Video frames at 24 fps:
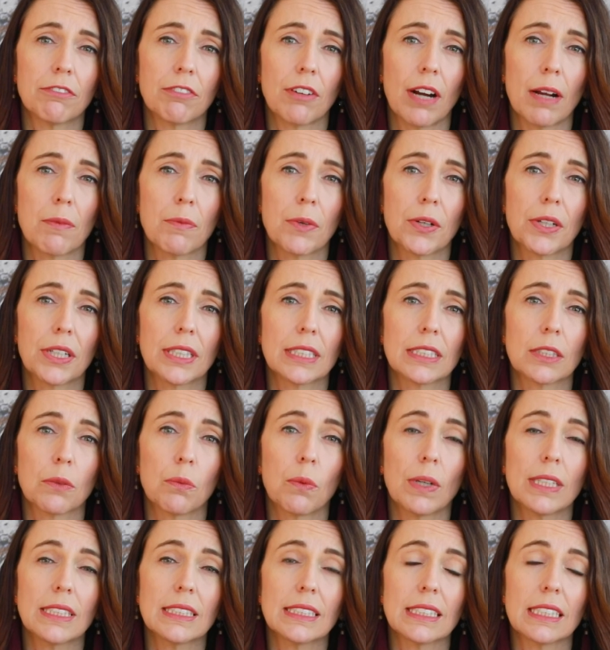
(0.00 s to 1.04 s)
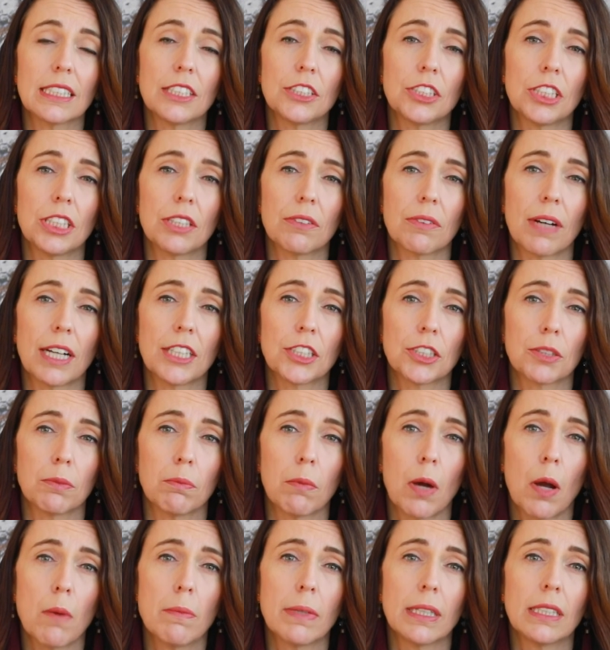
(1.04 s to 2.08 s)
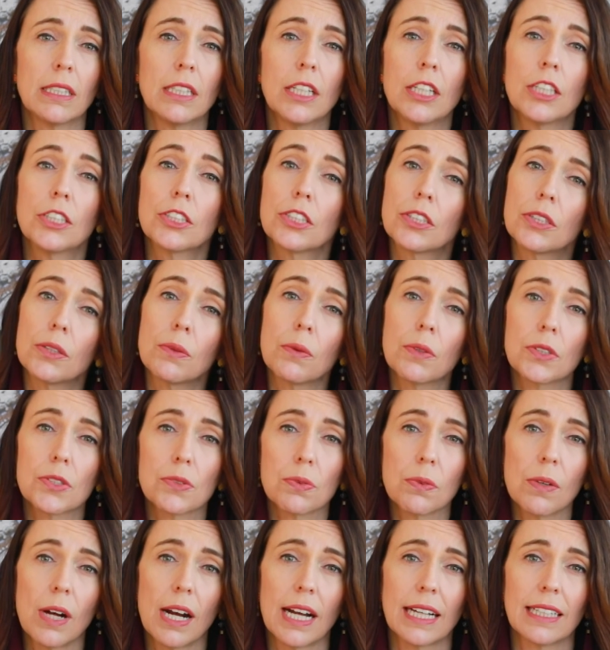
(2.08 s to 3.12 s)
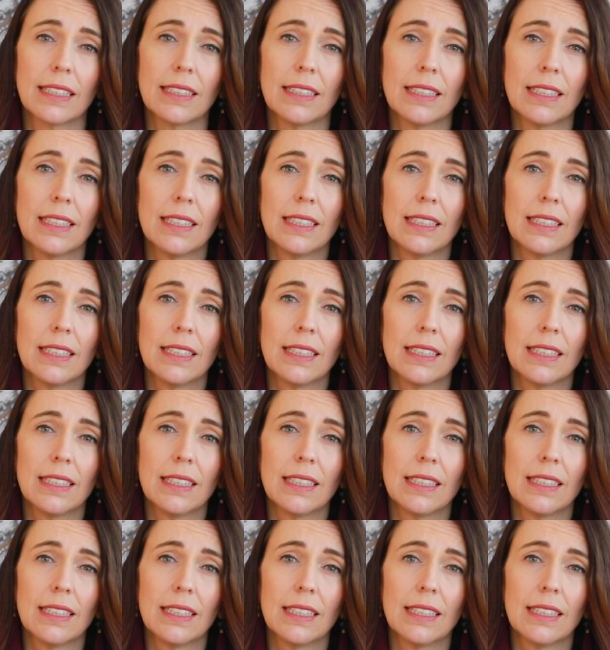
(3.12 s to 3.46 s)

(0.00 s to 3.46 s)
framework is a once-in-a-generation moment to do what's right,